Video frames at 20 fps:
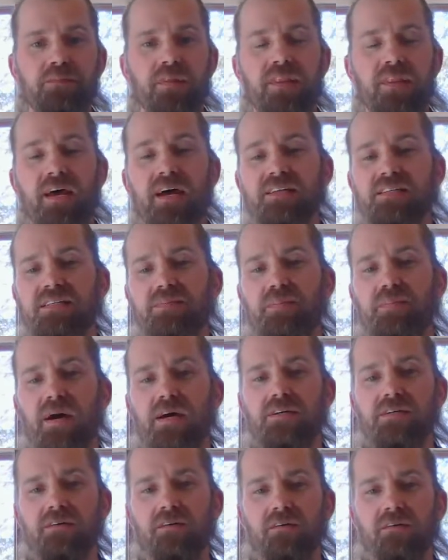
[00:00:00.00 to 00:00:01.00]
That's
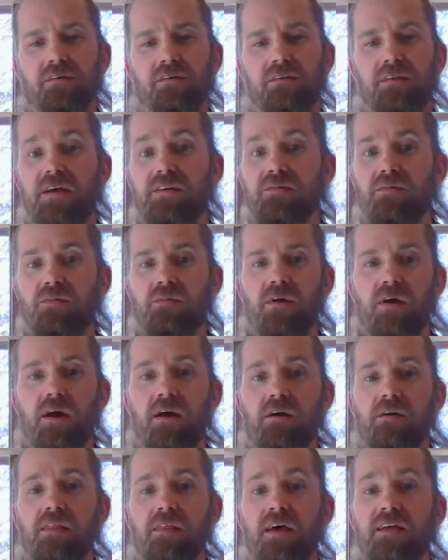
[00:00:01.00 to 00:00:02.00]
special. That's
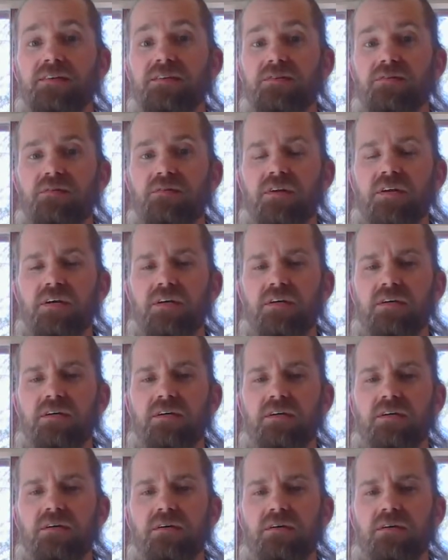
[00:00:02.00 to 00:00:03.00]
rare. That's unique.
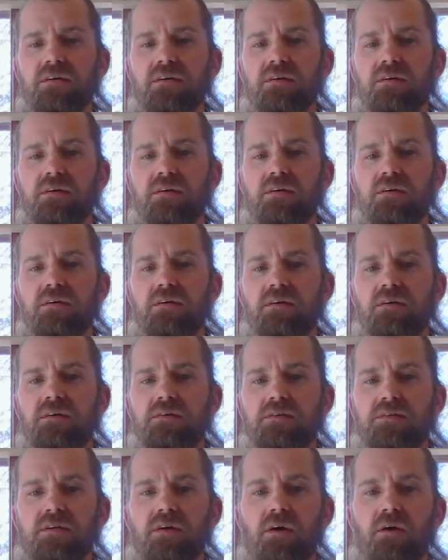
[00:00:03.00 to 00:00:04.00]

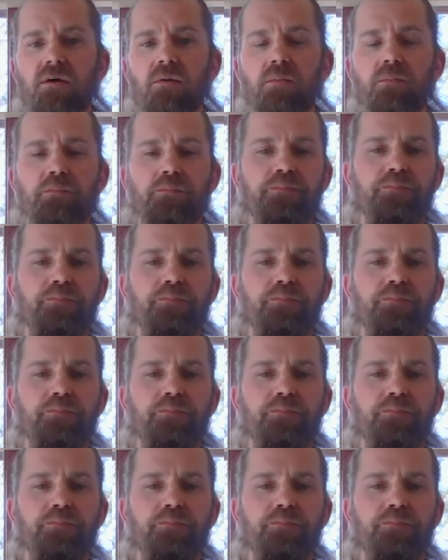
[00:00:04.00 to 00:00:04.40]
So